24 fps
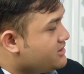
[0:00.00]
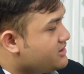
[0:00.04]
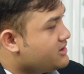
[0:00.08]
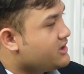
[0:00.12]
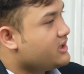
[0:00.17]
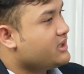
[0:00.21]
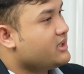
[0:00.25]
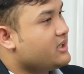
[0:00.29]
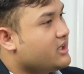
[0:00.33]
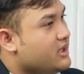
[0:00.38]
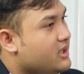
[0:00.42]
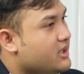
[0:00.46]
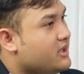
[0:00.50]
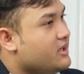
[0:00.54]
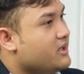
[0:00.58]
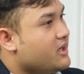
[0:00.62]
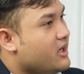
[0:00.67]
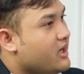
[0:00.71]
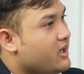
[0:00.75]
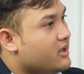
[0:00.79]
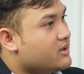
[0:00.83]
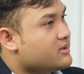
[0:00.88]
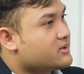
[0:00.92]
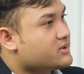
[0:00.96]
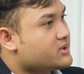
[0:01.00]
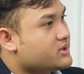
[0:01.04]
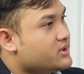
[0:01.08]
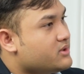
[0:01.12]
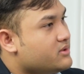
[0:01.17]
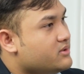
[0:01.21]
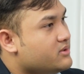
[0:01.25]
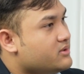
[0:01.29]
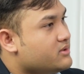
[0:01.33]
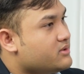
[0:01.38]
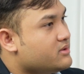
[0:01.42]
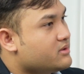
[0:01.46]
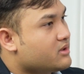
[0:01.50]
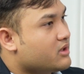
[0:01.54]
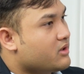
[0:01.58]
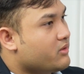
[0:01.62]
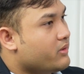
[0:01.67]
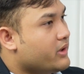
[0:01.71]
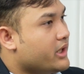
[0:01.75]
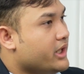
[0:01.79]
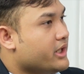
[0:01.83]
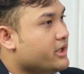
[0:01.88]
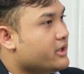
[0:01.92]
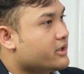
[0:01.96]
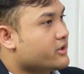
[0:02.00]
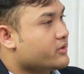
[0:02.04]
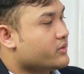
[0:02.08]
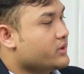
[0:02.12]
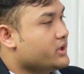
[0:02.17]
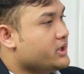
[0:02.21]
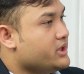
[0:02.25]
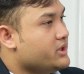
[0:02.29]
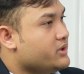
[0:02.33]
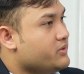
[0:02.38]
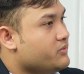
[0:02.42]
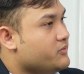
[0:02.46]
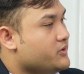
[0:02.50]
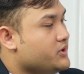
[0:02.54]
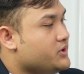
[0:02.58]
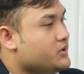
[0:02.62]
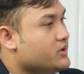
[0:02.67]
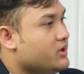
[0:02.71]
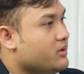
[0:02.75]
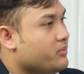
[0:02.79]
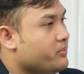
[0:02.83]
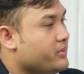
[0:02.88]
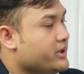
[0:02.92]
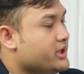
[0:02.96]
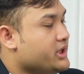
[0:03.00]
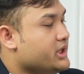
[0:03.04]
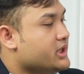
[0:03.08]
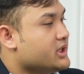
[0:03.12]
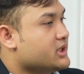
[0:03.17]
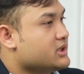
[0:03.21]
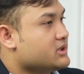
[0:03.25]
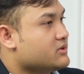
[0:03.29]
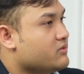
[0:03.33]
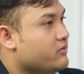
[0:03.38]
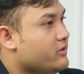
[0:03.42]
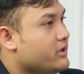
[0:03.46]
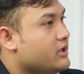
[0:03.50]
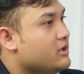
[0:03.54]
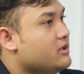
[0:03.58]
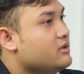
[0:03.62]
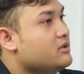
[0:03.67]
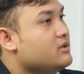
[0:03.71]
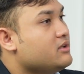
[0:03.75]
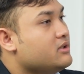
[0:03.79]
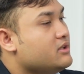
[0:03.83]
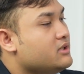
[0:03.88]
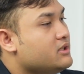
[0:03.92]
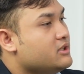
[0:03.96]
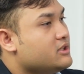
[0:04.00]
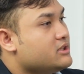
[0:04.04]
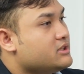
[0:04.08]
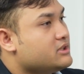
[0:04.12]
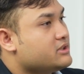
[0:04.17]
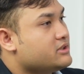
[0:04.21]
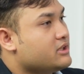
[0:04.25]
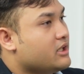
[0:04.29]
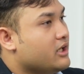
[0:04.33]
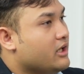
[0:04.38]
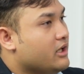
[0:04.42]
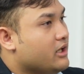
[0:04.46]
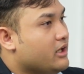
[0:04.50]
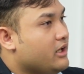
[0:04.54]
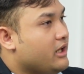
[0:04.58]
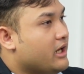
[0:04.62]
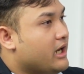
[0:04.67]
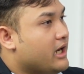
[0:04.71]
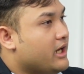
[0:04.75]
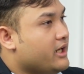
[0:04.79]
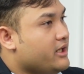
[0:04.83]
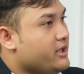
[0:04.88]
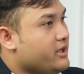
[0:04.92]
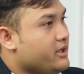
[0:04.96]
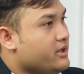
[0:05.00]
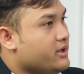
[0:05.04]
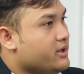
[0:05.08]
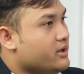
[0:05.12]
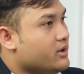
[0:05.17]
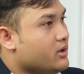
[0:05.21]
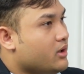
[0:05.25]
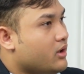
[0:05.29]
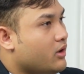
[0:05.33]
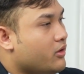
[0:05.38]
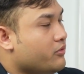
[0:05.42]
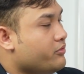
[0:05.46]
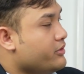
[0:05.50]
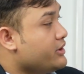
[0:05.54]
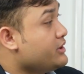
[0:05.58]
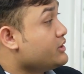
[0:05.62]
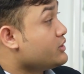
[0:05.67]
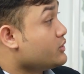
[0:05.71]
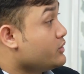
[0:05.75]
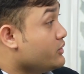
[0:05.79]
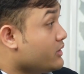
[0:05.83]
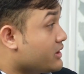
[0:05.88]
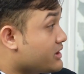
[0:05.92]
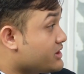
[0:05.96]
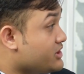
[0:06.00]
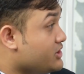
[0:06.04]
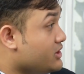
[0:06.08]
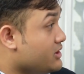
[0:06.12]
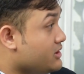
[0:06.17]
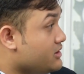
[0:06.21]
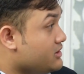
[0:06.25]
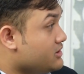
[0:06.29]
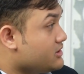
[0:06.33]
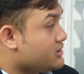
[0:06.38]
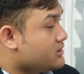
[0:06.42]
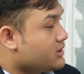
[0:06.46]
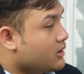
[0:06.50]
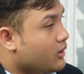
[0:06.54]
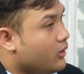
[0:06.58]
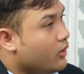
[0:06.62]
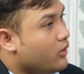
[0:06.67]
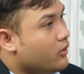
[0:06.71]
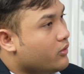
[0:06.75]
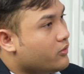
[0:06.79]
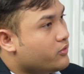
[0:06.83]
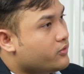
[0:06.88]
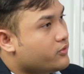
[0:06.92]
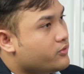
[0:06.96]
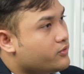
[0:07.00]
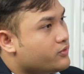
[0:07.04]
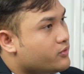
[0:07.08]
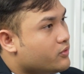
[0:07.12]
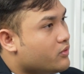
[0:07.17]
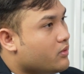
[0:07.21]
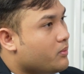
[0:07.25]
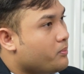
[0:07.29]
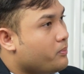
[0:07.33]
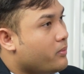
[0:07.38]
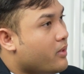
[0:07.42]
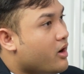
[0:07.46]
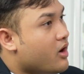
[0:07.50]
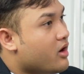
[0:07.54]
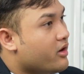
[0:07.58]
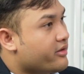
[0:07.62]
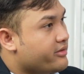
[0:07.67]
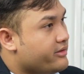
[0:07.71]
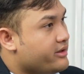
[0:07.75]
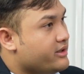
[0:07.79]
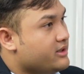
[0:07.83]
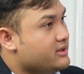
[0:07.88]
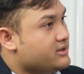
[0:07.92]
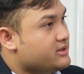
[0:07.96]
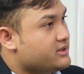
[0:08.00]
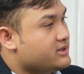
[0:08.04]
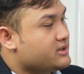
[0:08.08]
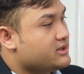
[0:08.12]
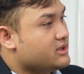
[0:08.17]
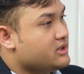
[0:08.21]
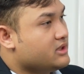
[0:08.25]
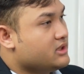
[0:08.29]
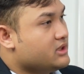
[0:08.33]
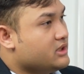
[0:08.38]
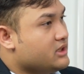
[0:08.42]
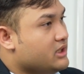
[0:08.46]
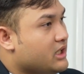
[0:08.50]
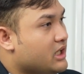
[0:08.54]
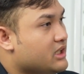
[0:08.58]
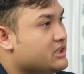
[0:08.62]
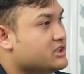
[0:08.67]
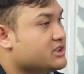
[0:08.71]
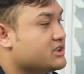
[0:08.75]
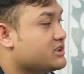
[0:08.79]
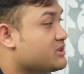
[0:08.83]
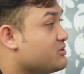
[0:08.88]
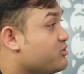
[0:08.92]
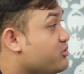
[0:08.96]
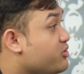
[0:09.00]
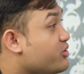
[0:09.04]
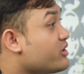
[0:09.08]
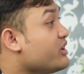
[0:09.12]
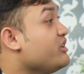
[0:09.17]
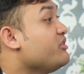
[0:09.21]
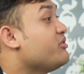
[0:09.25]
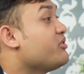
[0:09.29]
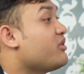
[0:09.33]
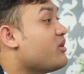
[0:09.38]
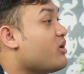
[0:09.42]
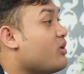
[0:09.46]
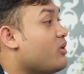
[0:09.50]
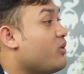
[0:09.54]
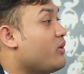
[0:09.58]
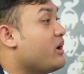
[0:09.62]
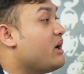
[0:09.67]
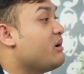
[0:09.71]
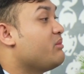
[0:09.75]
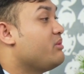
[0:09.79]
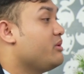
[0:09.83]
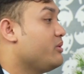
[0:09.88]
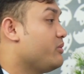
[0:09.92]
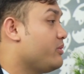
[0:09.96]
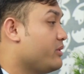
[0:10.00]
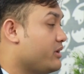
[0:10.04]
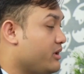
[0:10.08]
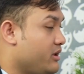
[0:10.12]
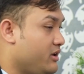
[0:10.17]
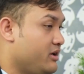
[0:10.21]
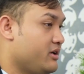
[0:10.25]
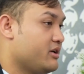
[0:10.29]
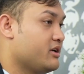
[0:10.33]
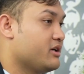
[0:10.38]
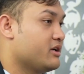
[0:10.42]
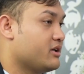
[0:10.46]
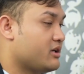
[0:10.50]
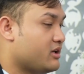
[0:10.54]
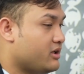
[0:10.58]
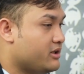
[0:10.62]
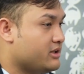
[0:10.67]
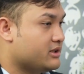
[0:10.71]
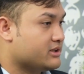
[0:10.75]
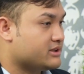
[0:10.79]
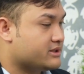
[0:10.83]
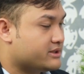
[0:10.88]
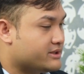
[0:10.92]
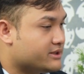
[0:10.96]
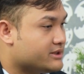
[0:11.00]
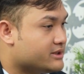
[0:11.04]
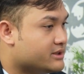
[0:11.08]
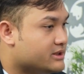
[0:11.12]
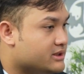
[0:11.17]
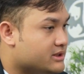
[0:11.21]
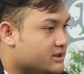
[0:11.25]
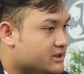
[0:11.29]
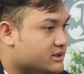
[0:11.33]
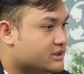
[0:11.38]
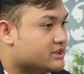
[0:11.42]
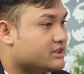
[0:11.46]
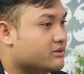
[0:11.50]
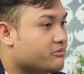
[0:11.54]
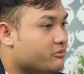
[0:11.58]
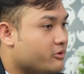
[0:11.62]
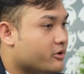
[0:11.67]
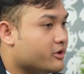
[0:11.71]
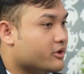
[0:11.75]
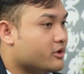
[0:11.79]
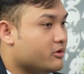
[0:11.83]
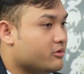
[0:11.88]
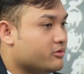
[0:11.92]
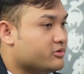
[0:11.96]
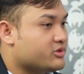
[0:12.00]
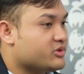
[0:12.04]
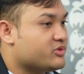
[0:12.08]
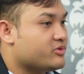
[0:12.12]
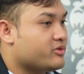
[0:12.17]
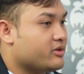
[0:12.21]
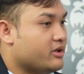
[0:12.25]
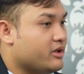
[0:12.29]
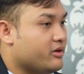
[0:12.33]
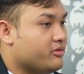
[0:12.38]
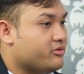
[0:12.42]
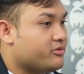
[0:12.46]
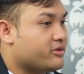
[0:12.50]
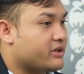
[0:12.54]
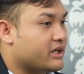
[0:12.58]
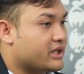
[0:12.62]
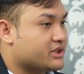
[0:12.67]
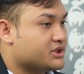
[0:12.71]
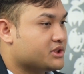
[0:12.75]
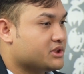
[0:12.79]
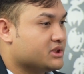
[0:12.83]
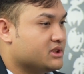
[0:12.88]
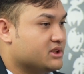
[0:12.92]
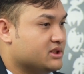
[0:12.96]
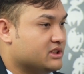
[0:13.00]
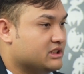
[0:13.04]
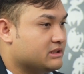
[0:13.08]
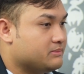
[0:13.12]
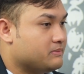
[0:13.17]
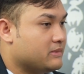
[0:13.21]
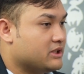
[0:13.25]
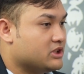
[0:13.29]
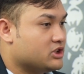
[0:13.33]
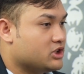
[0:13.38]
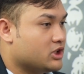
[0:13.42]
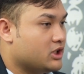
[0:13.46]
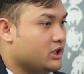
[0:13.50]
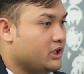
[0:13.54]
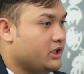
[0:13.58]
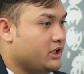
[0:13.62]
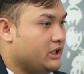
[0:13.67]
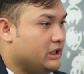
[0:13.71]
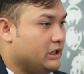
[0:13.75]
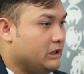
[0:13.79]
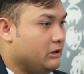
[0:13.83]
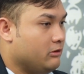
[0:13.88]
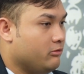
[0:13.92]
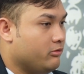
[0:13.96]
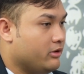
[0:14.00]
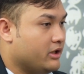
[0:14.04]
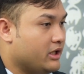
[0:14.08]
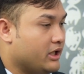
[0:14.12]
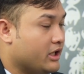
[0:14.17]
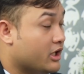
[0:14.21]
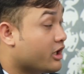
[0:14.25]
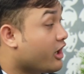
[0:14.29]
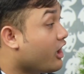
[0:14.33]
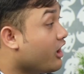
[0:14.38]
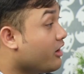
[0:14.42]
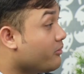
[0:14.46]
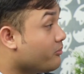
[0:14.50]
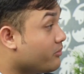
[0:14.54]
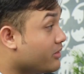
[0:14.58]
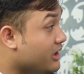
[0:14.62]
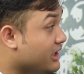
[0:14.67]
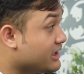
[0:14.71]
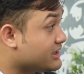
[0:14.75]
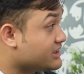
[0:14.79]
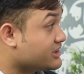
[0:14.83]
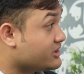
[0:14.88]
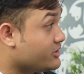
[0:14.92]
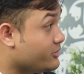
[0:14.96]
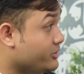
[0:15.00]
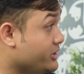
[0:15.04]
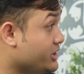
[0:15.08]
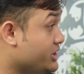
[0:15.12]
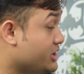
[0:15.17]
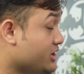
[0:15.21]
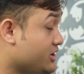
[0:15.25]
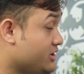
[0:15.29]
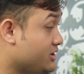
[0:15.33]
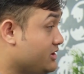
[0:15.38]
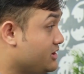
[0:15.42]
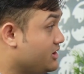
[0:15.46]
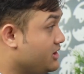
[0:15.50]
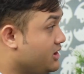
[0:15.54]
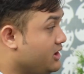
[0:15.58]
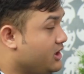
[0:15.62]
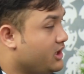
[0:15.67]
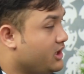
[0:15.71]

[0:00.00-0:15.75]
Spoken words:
Yeah, I also quite agree with your opinion as well. Saying the idea of introductions of politics, just free flow everywhere, can cause somewhat of fraction, especially with a complex region